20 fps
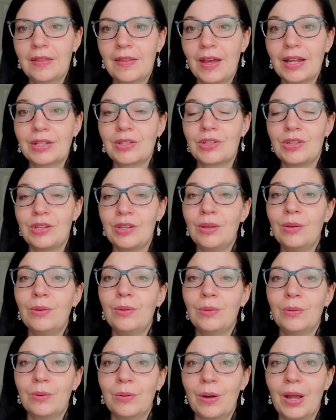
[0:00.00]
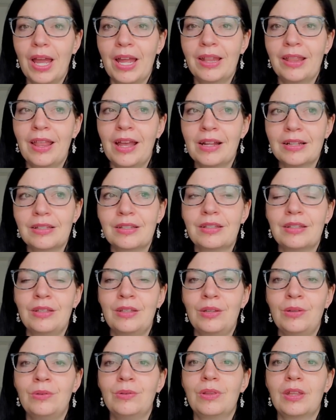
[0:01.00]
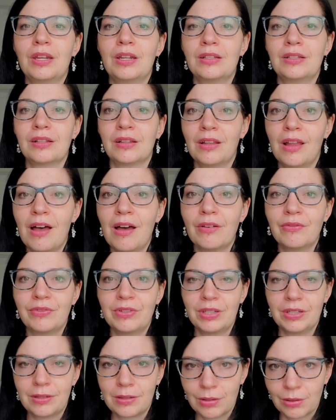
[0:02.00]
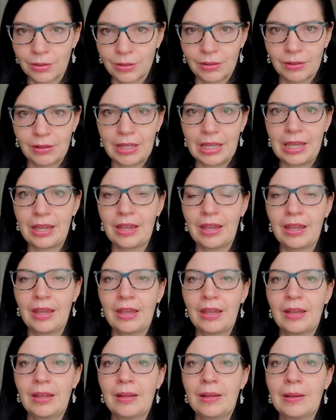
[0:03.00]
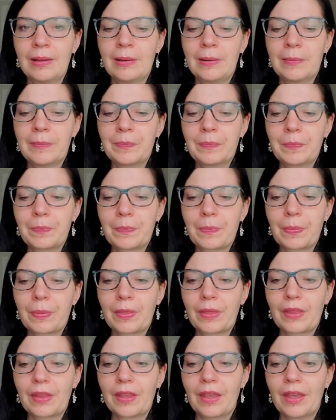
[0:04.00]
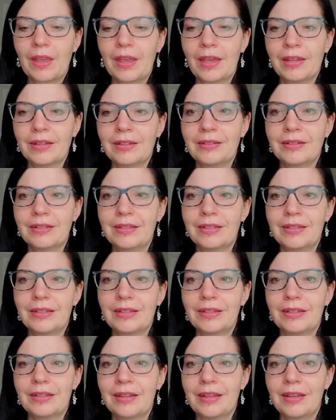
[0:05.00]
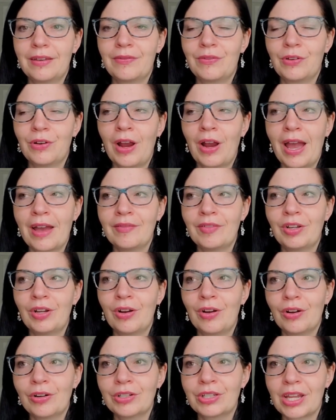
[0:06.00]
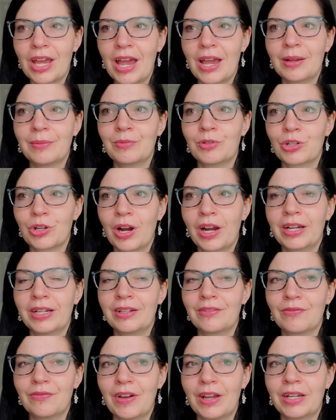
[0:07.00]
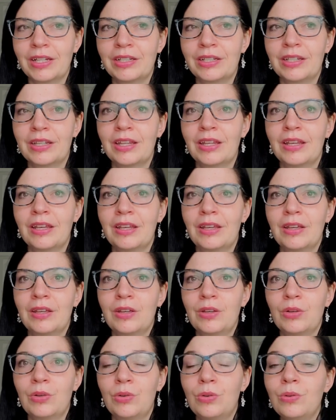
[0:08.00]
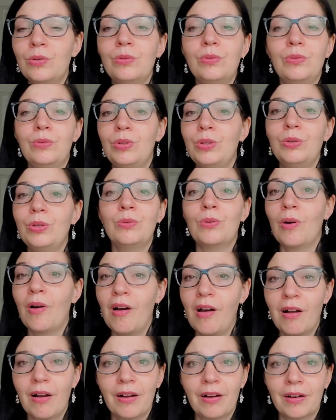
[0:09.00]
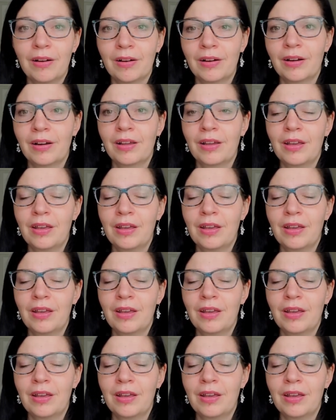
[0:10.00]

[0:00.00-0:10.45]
that's you, and that's the you that is loved eternally. And if you're having a hard time trying to find who you are,